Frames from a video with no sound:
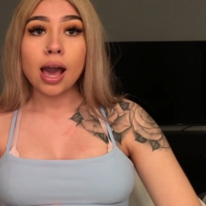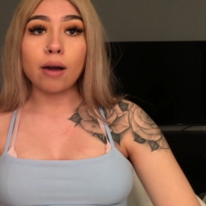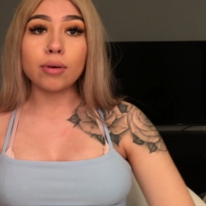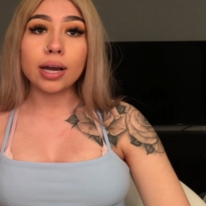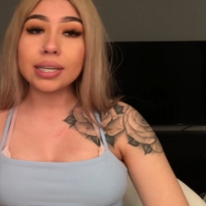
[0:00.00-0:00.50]

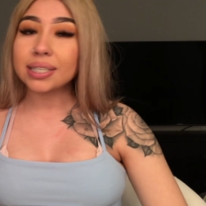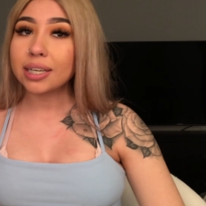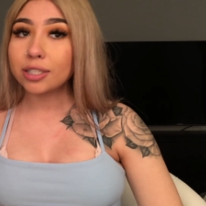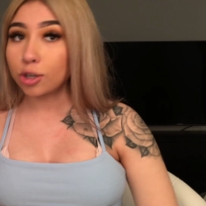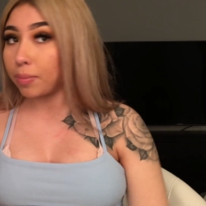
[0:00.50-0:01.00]
I
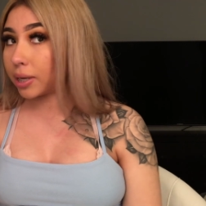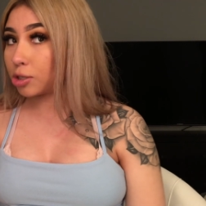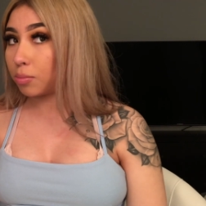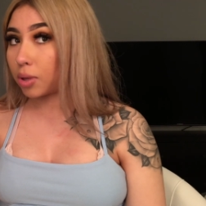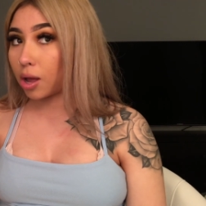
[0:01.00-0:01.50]
decided to go back
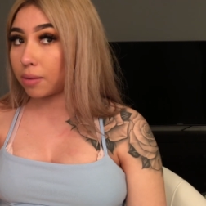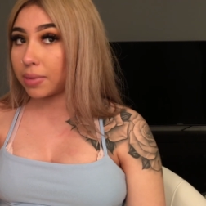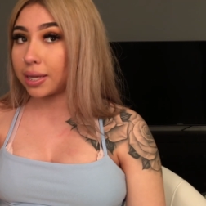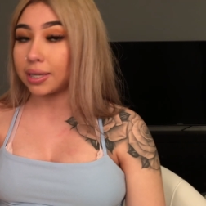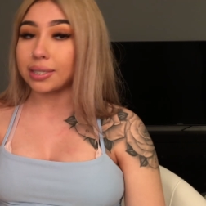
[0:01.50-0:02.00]
to blonde
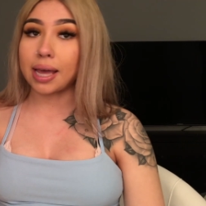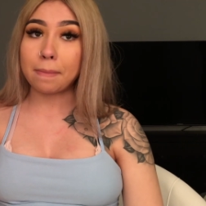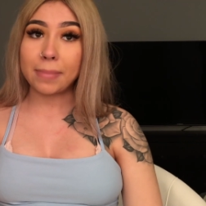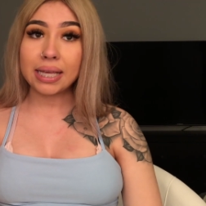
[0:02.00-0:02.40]
because I